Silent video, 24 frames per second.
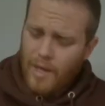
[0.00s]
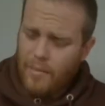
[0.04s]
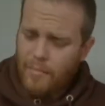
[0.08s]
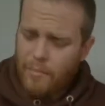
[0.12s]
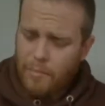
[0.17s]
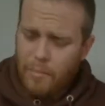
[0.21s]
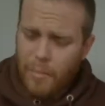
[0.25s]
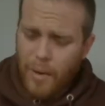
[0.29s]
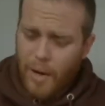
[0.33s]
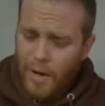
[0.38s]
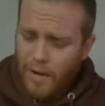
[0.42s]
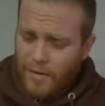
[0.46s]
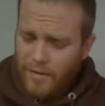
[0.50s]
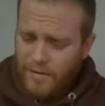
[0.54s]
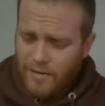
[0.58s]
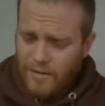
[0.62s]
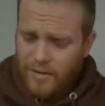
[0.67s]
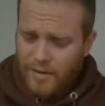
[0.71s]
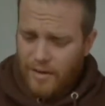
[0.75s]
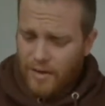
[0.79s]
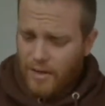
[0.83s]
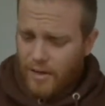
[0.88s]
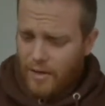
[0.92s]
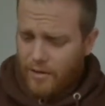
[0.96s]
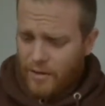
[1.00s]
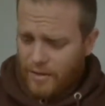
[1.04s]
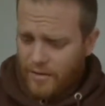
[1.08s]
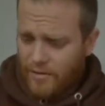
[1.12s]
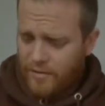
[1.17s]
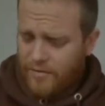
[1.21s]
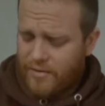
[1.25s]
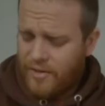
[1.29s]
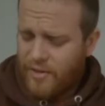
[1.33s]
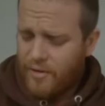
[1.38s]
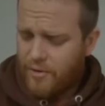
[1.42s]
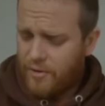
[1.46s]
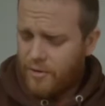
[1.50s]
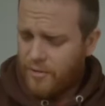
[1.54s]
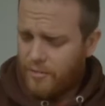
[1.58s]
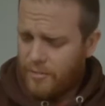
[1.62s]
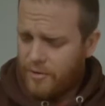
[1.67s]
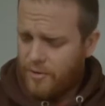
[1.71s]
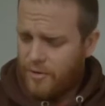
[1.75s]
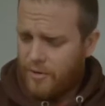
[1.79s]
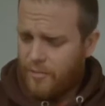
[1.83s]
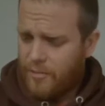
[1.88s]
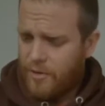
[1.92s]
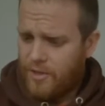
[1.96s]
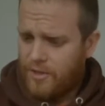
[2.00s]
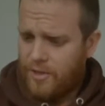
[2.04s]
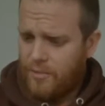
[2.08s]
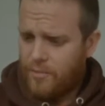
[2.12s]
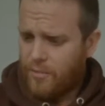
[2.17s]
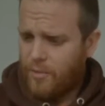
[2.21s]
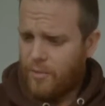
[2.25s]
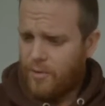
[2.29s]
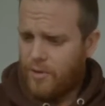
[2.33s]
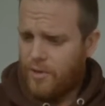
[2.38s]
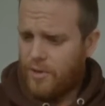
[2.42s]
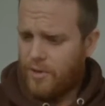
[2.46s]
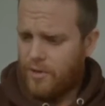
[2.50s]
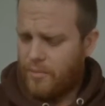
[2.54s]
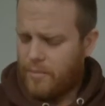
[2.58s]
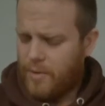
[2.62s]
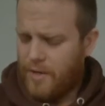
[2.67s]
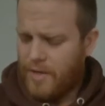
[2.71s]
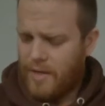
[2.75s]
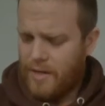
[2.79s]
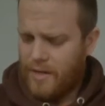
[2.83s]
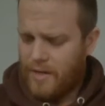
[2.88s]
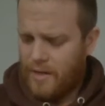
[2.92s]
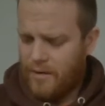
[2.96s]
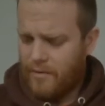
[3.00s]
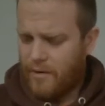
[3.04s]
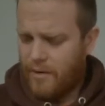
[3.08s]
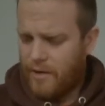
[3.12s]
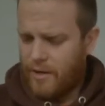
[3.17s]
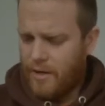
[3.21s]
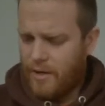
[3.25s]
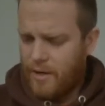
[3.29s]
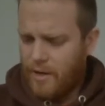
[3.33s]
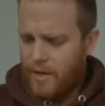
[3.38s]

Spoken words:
But I like the fit on them so much, I bought another pair now.